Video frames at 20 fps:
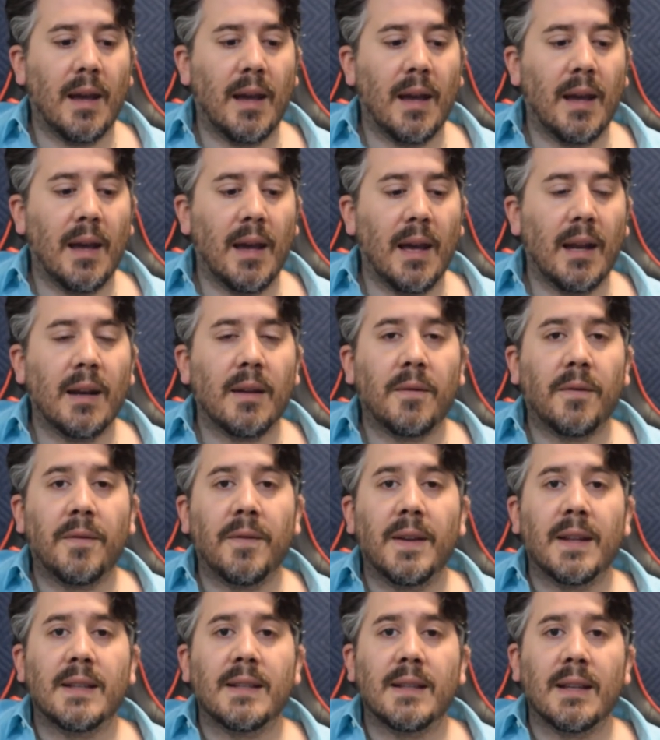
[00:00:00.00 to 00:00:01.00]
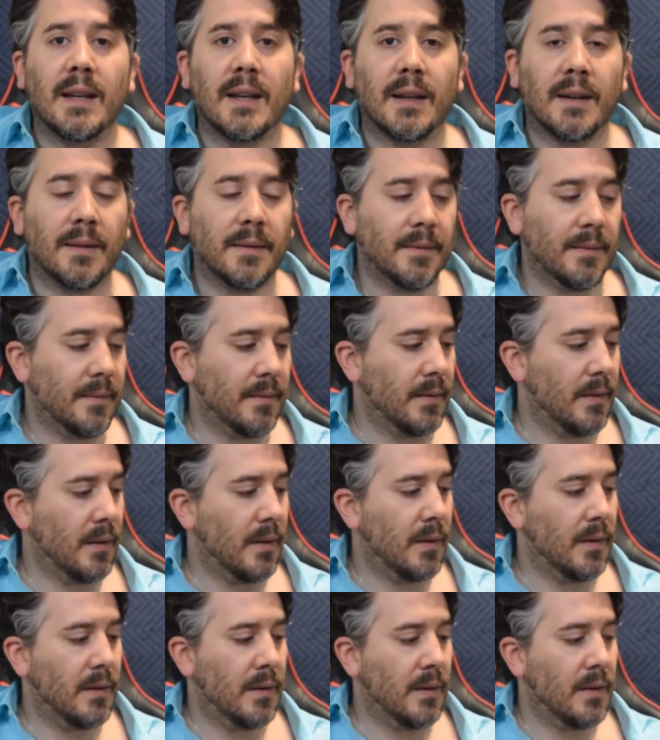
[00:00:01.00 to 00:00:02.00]
and it fits in.
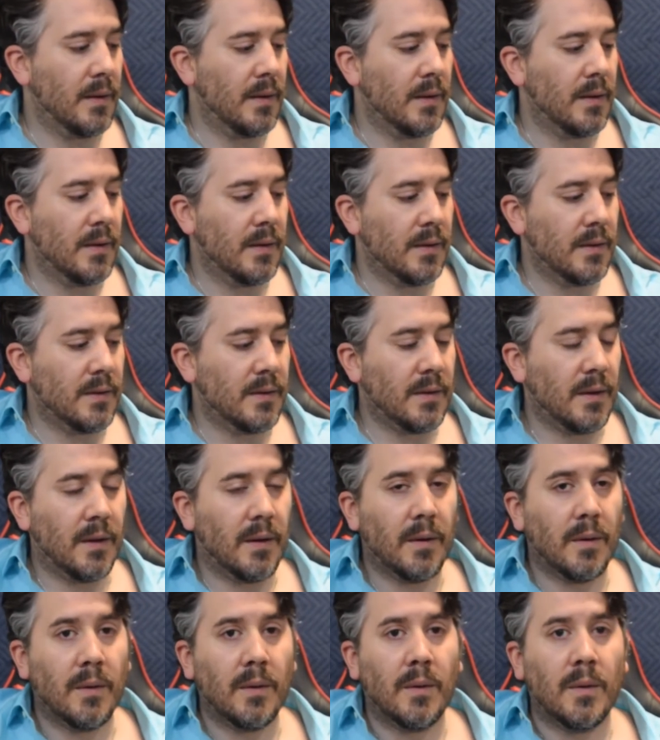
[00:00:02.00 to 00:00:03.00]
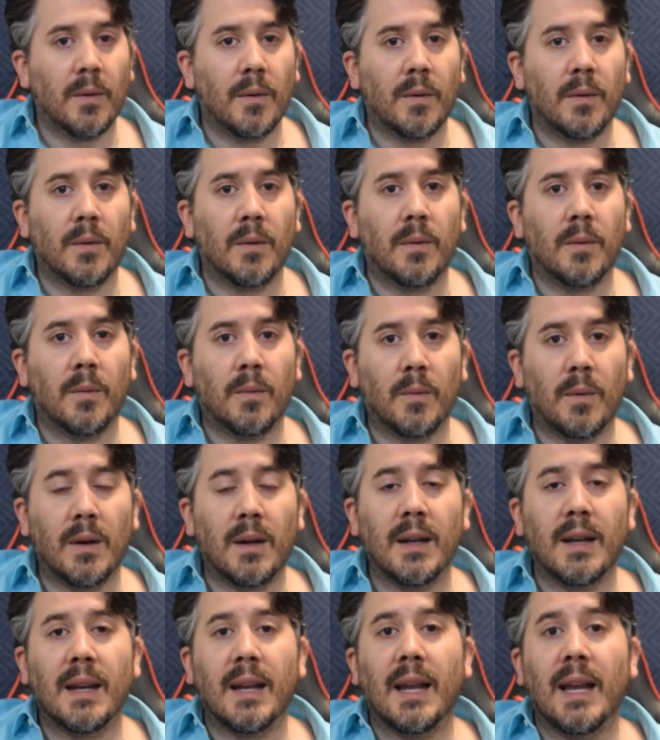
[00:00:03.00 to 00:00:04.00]
So
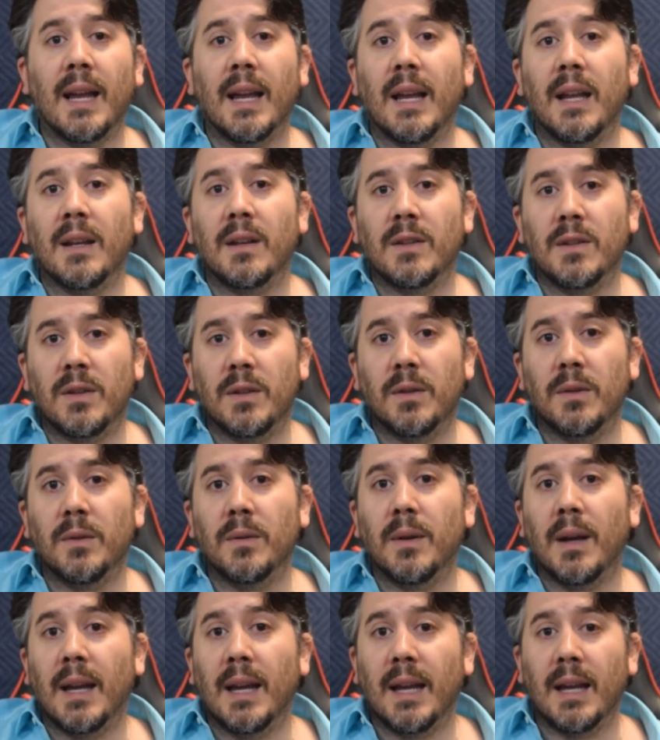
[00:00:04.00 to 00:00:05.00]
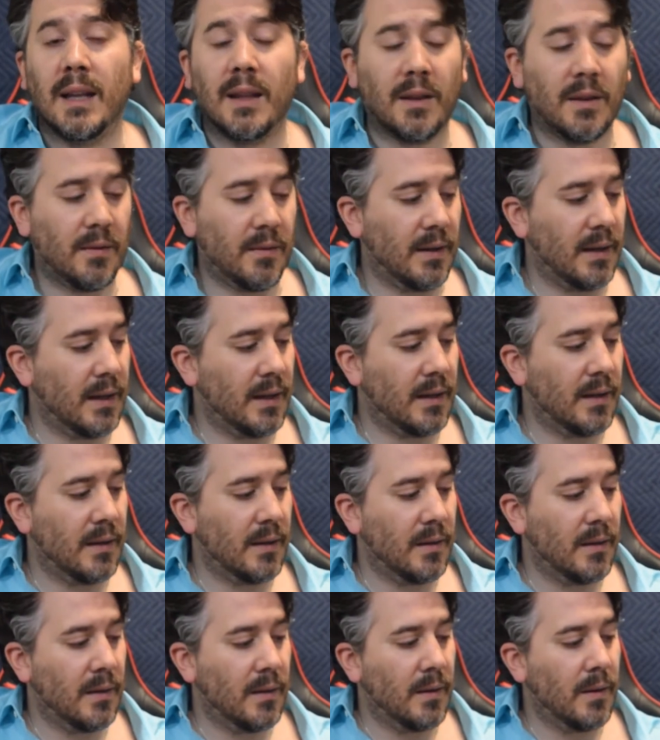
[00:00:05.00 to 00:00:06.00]
1 and 2 and 3.
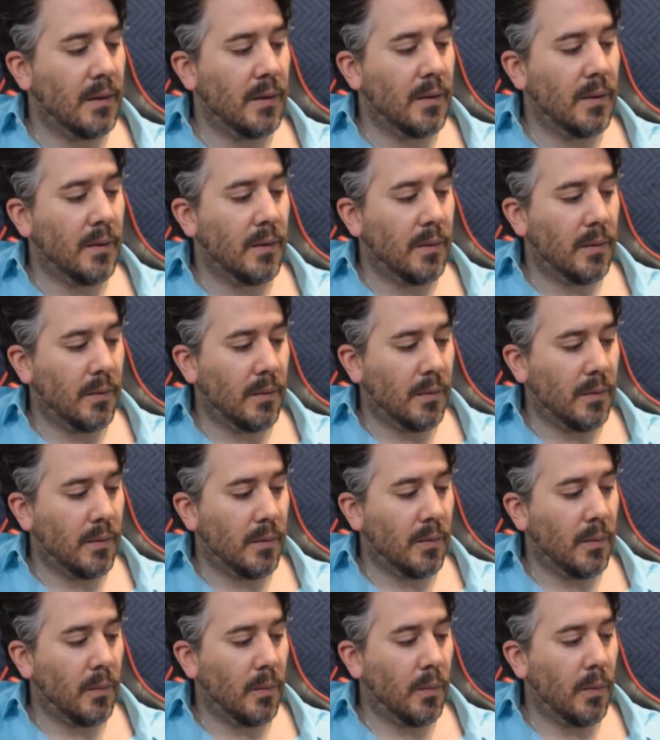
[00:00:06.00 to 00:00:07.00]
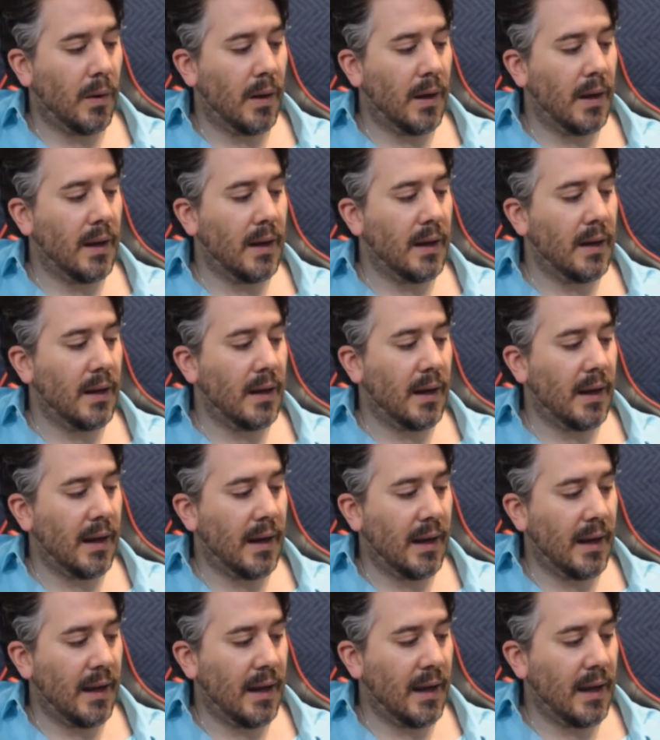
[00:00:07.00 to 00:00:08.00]

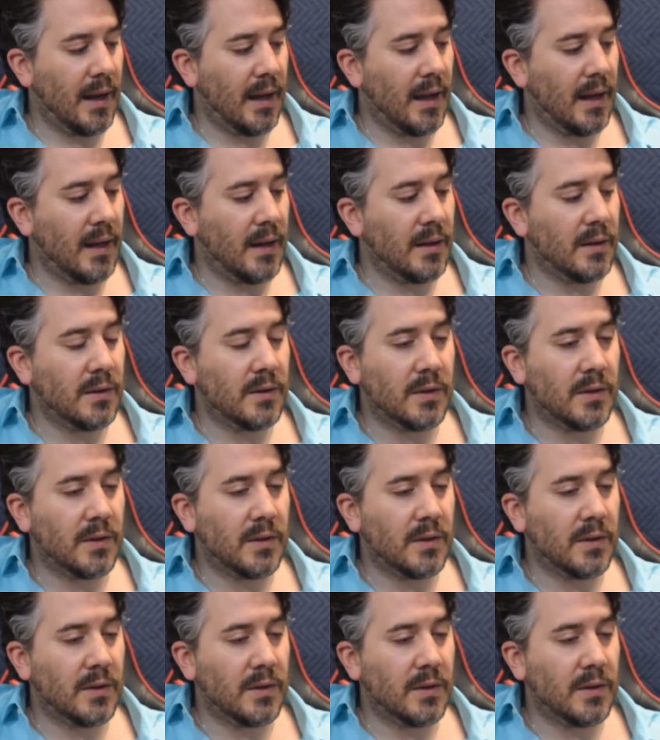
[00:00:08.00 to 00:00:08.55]
1 and